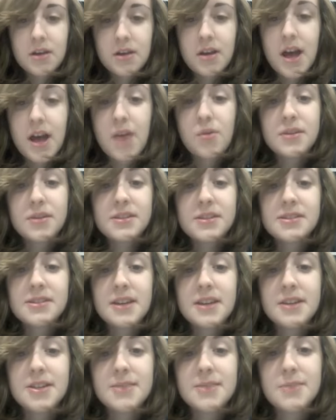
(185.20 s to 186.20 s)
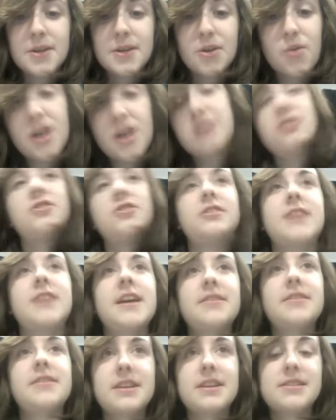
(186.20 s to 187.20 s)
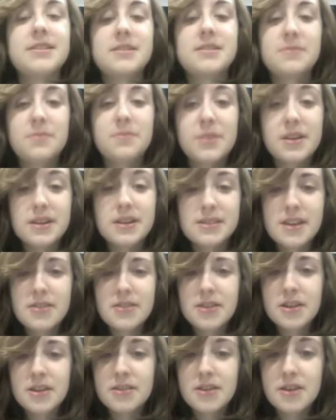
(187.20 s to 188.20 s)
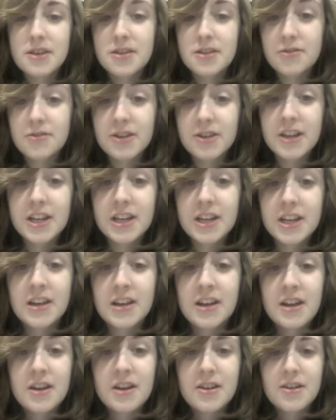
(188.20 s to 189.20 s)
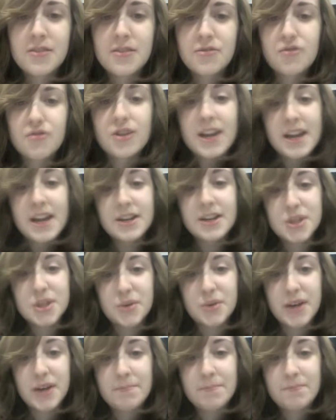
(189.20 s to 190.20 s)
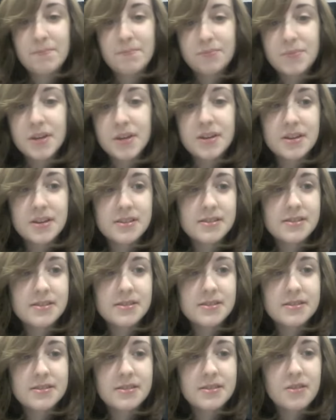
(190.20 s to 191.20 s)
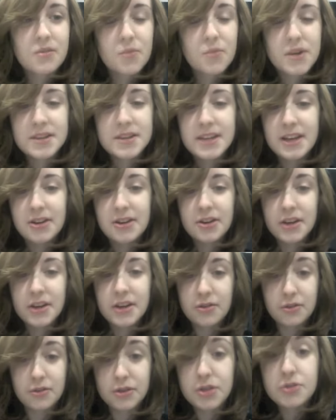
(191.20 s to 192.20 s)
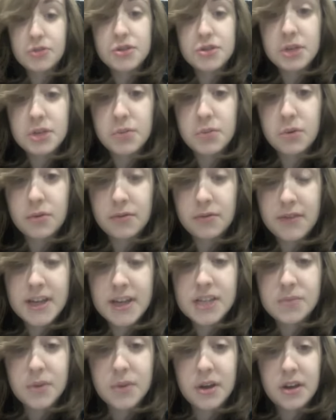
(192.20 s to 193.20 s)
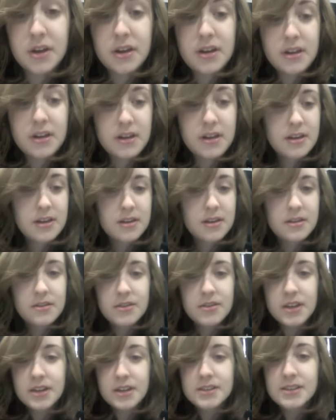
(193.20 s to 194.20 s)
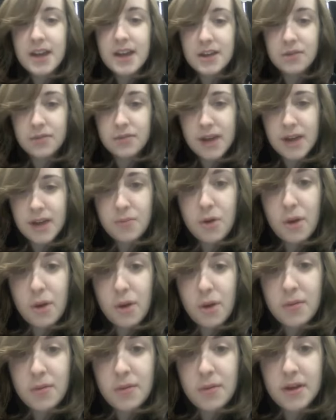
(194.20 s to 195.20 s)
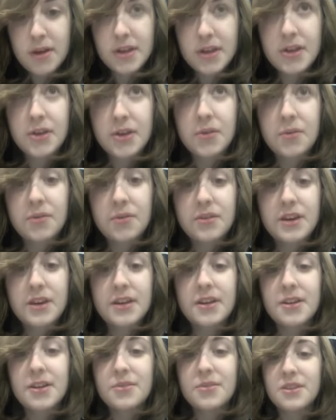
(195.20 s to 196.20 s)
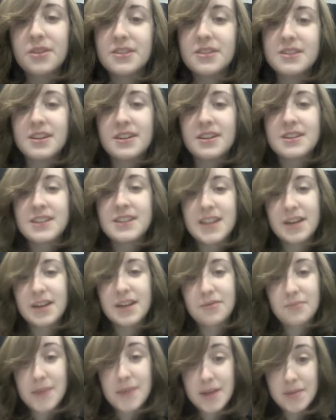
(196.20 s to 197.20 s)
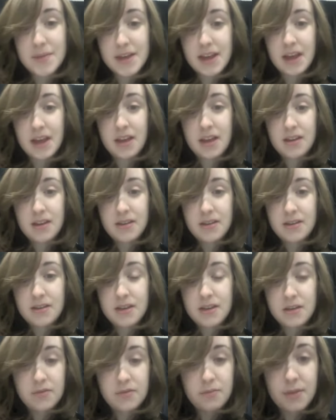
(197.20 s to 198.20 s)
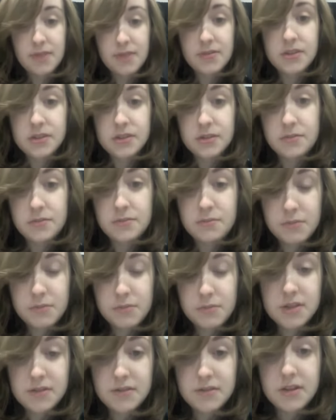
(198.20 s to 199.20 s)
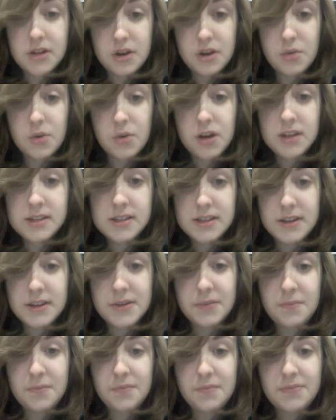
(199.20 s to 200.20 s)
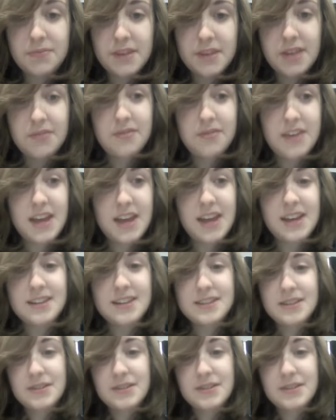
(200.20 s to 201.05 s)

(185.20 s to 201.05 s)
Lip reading: I wanted there to be a question like this because I think they could really relate to it, because when they're looking on YouTube or on Facebook, things kind of like pop up at you, and I'd wondered if maybe if my music video were to, if they'd